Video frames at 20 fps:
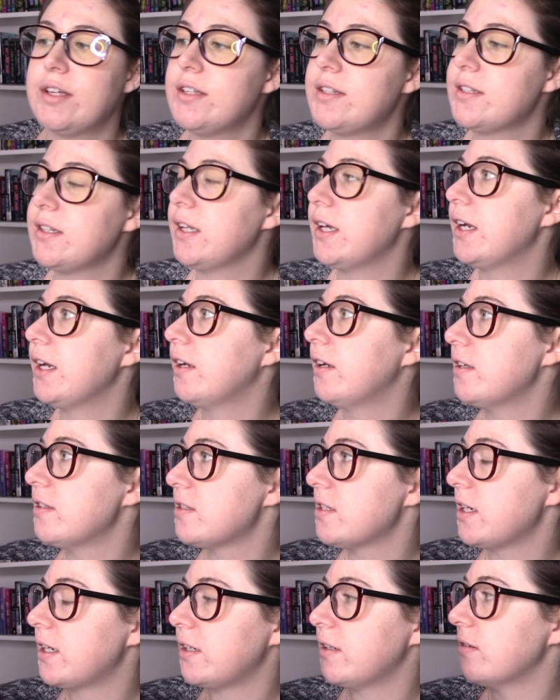It's late,
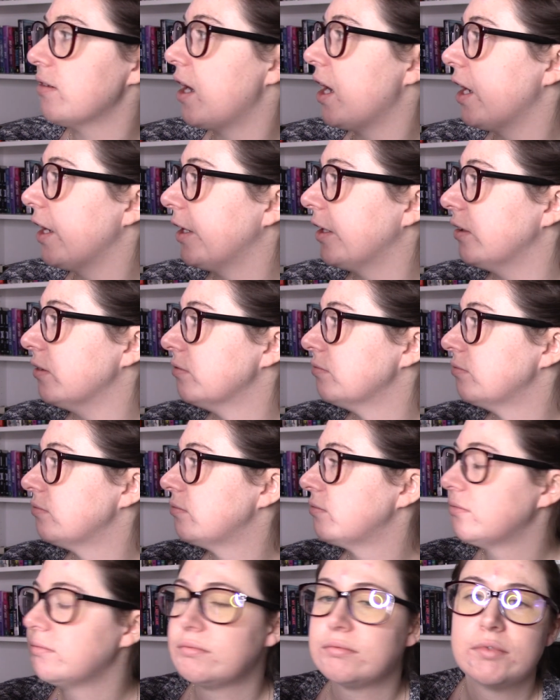it's like nine,
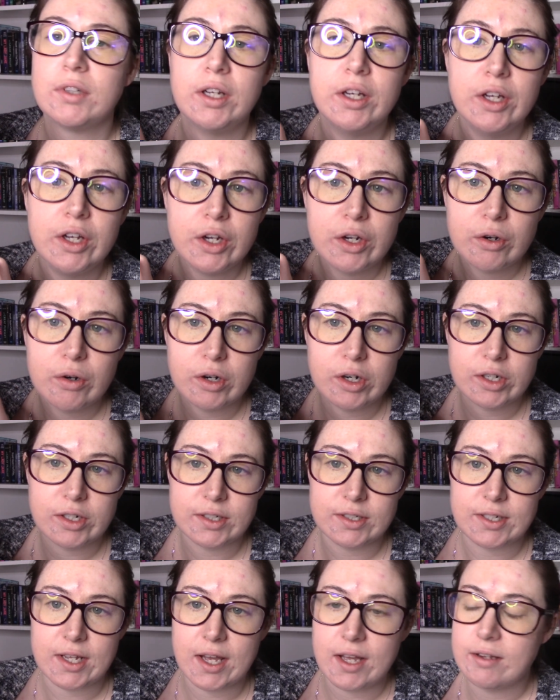quarter
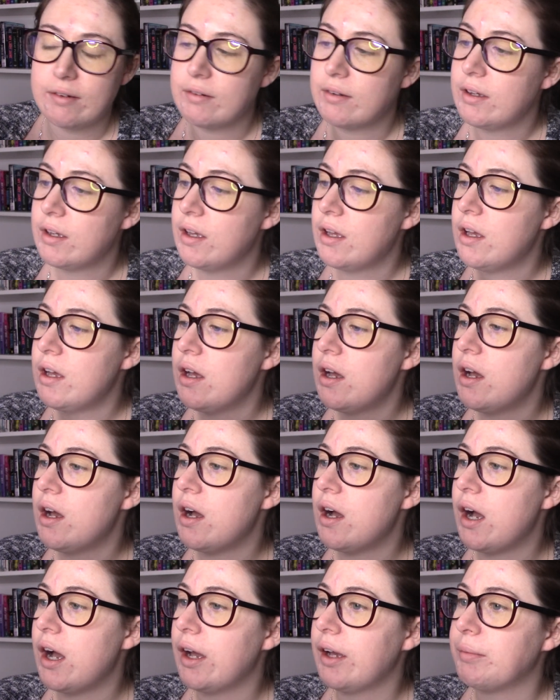to 10.
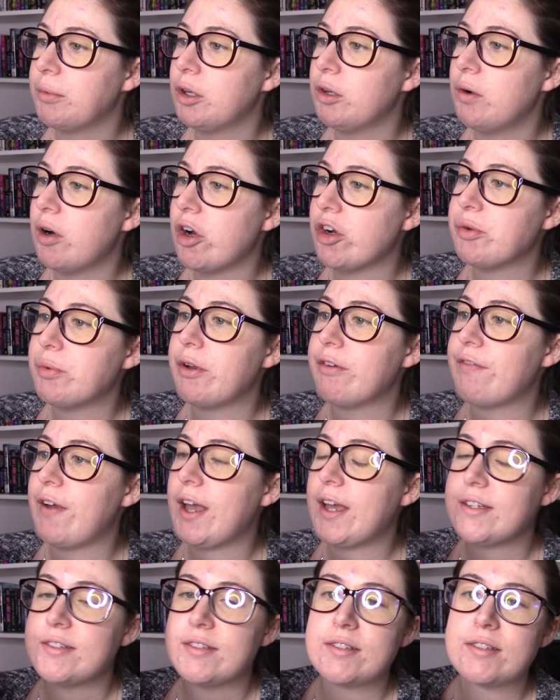I'm gonna wash my
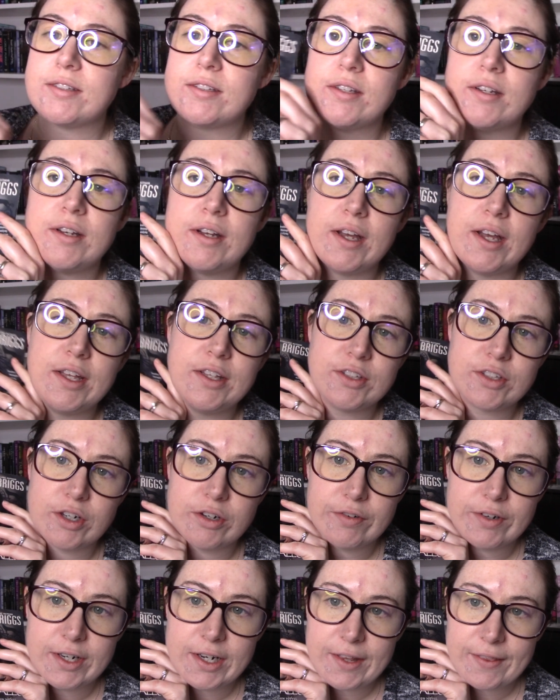face and
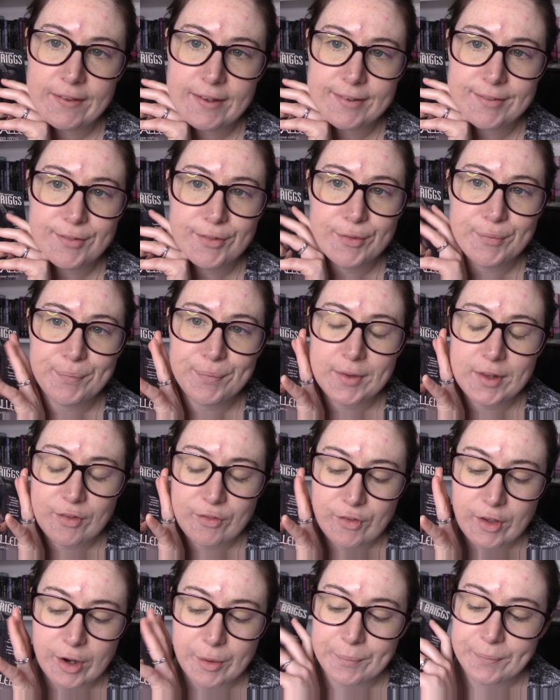start reading this.
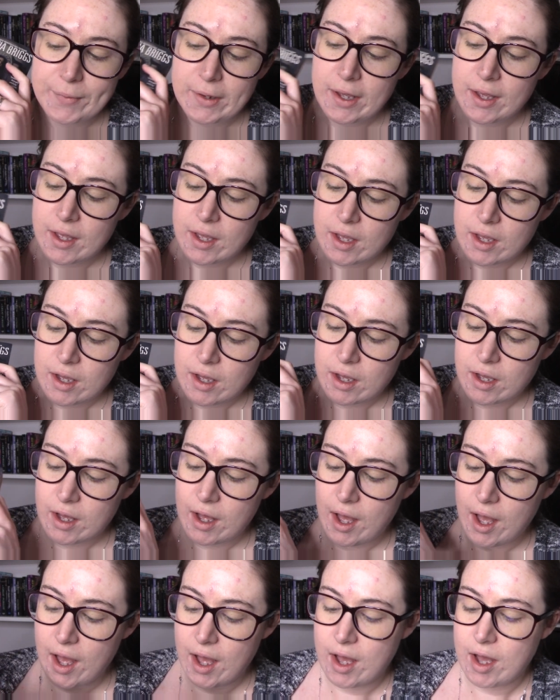So
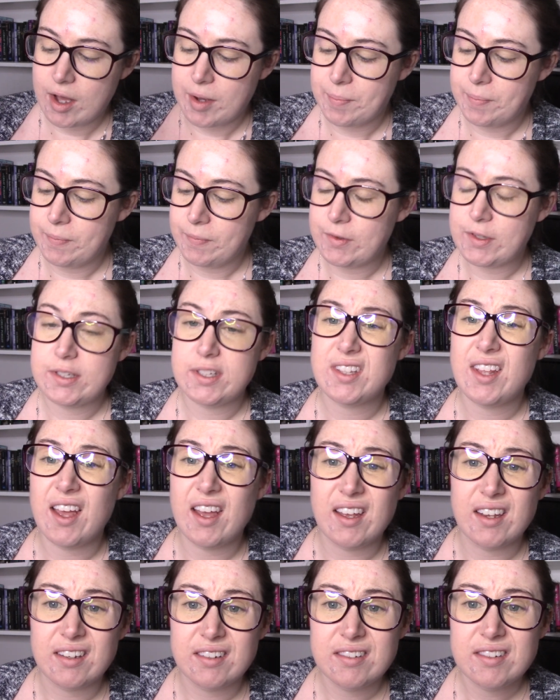um, this is the
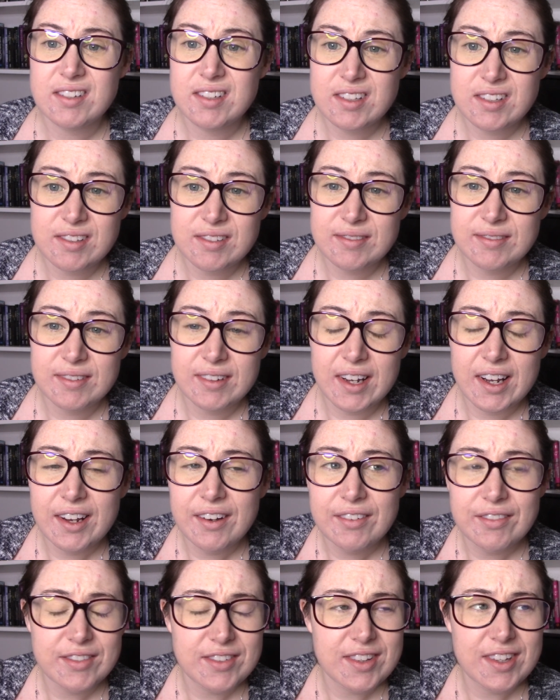end
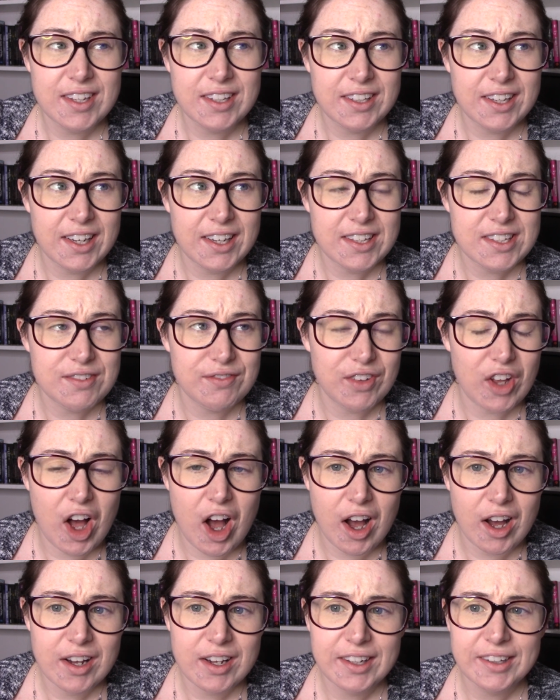of the day's
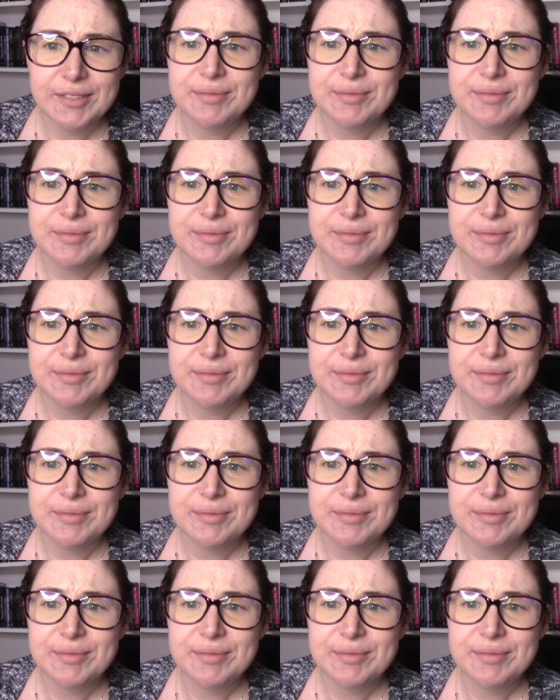vlog.